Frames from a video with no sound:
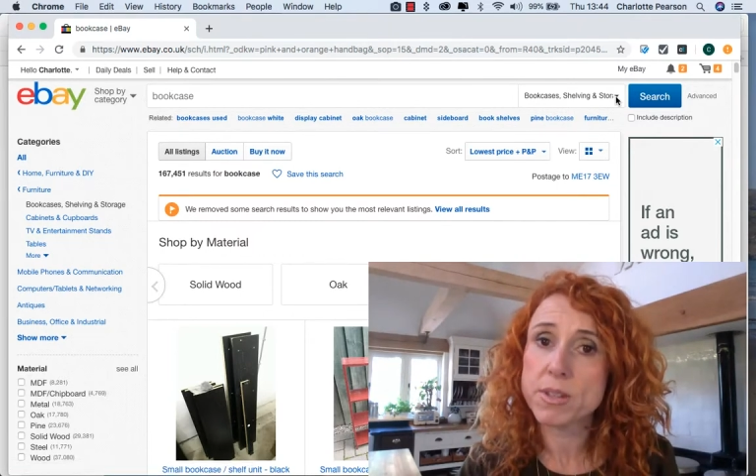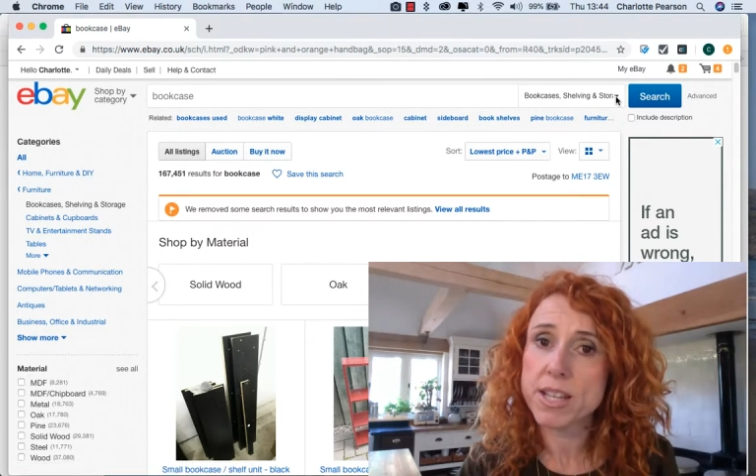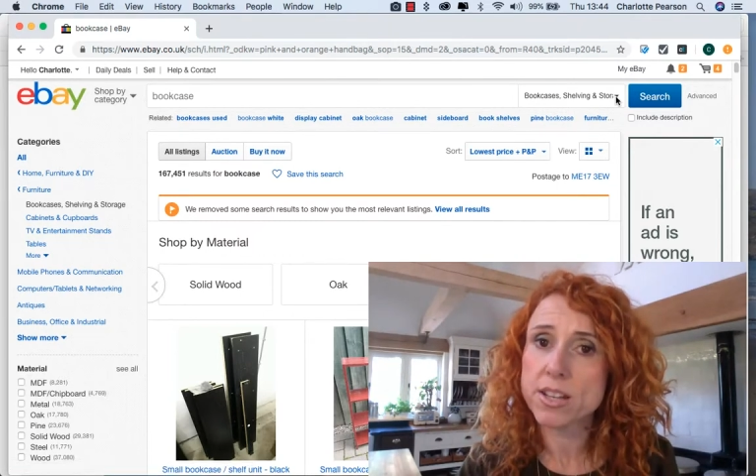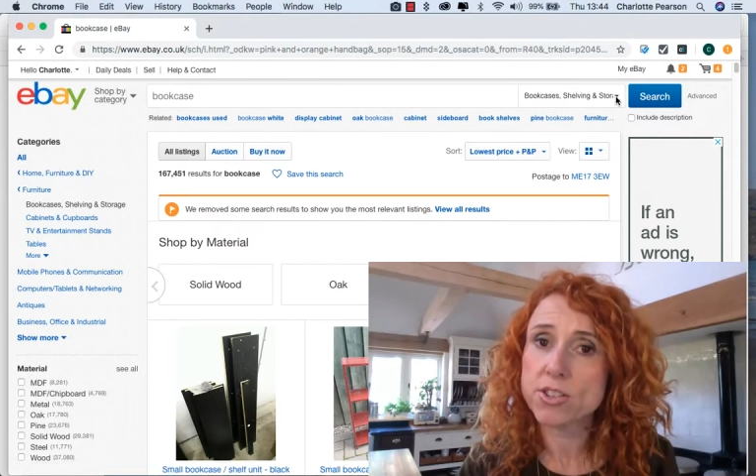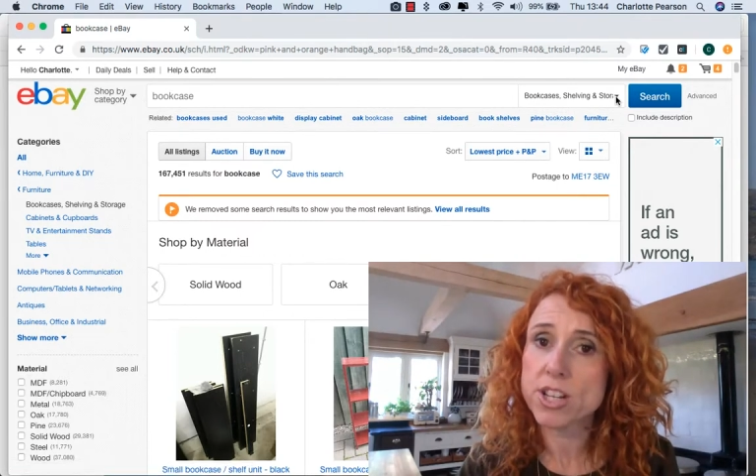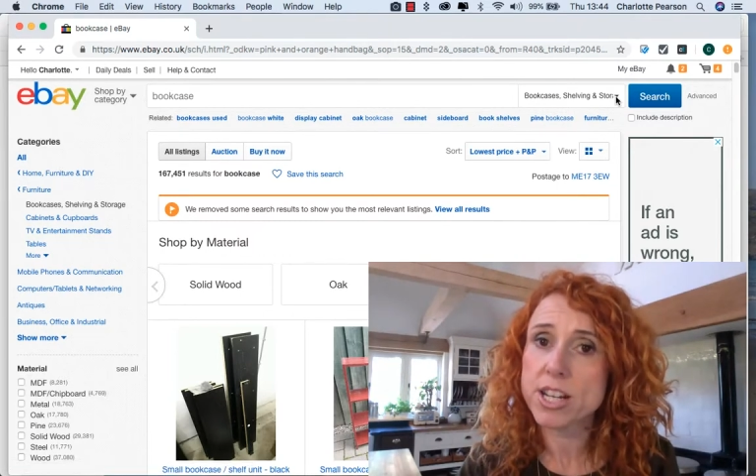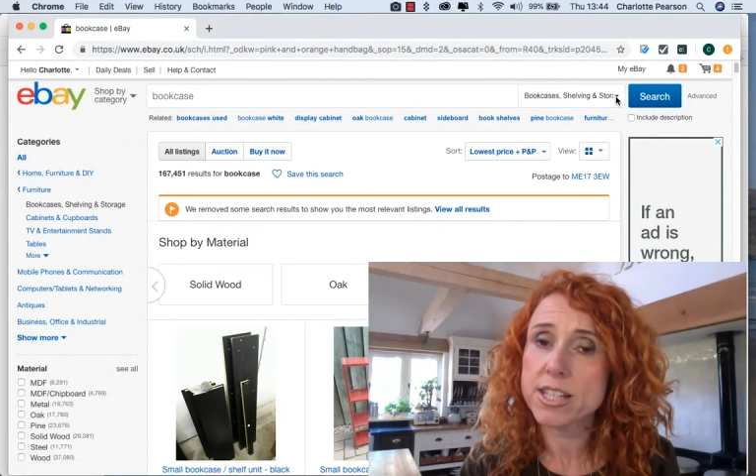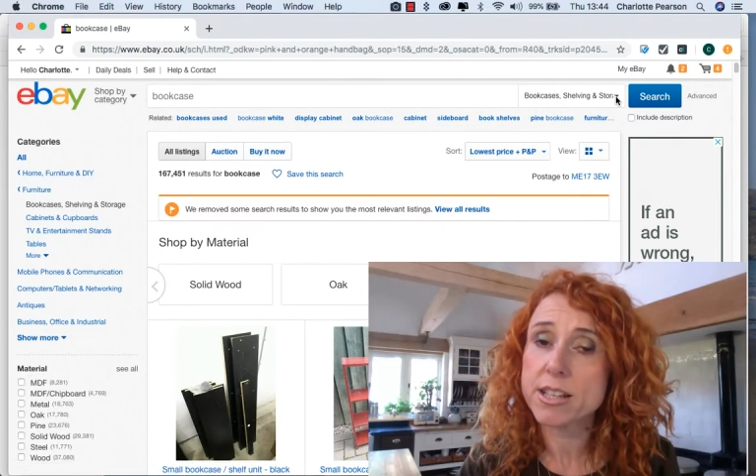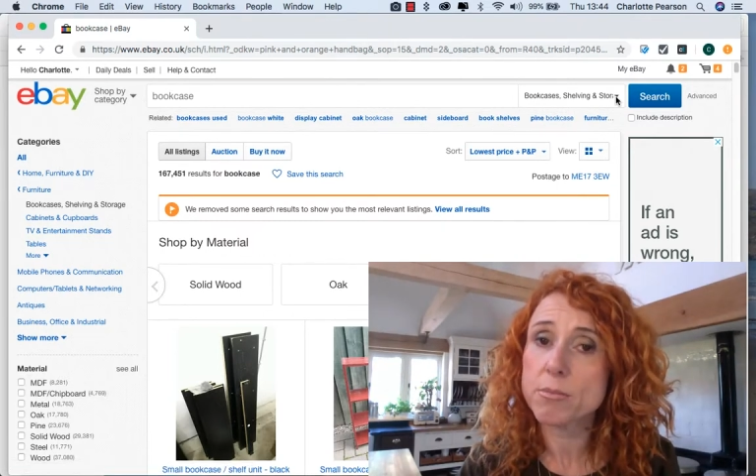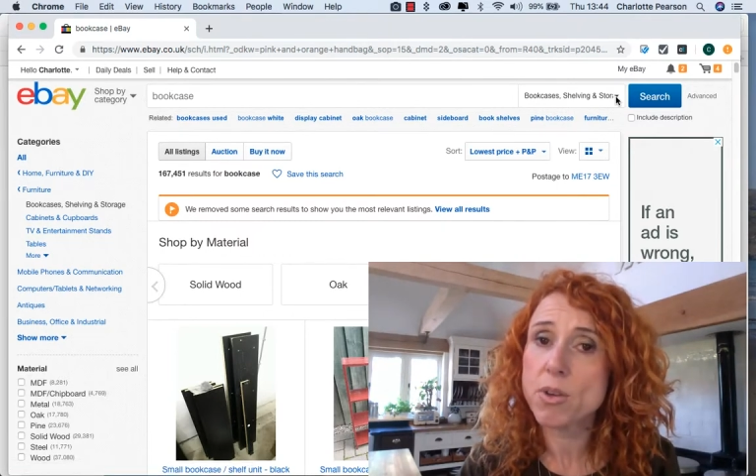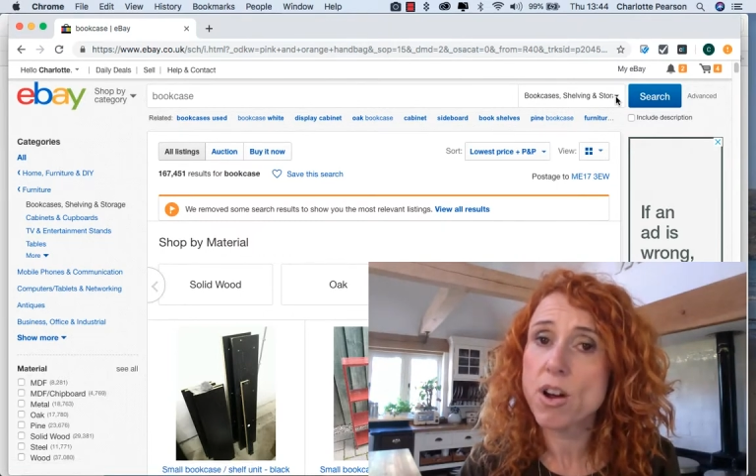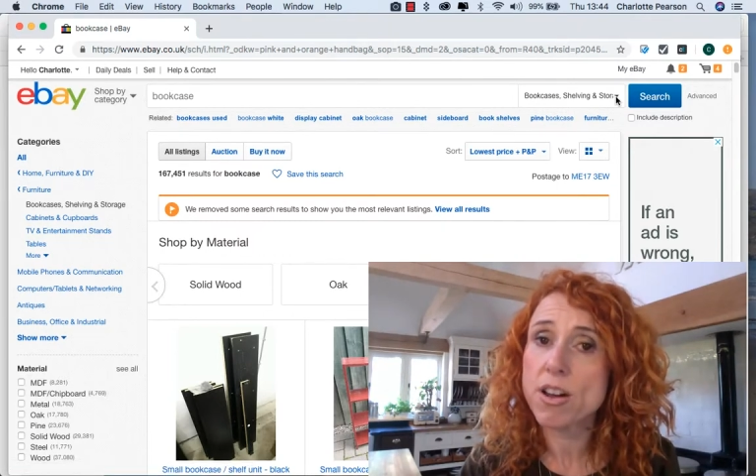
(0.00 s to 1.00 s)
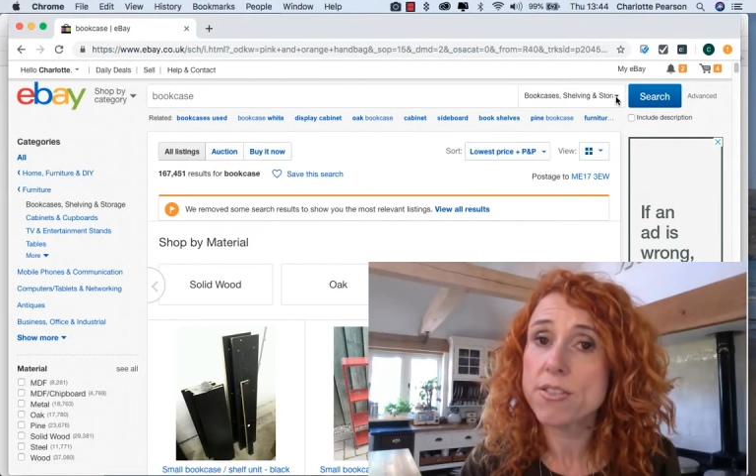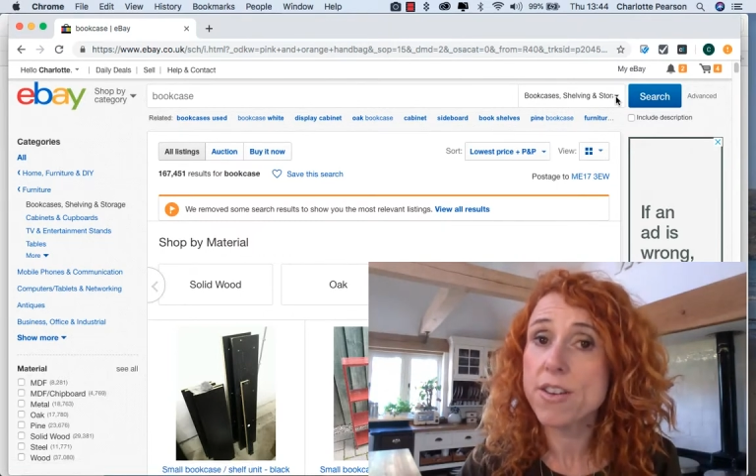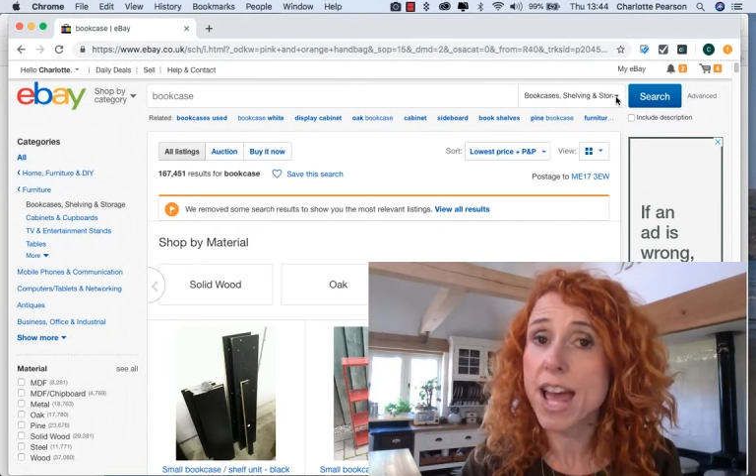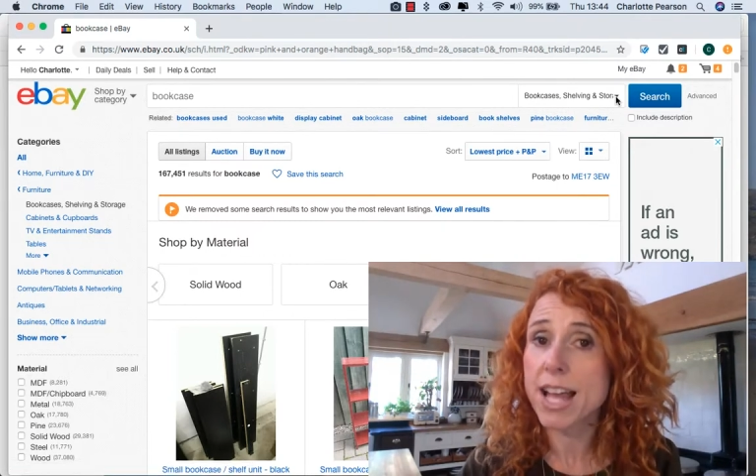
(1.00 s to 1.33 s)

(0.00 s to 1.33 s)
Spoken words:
potentially some kind of